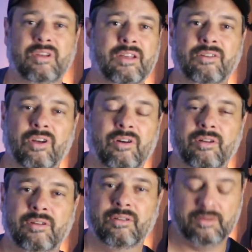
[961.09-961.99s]
I don't know,
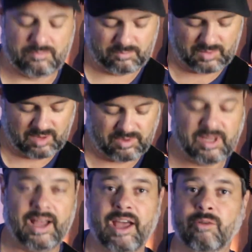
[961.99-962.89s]
maybe
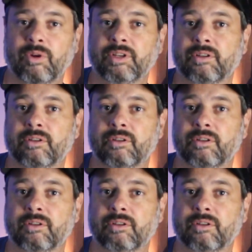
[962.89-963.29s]
the high one.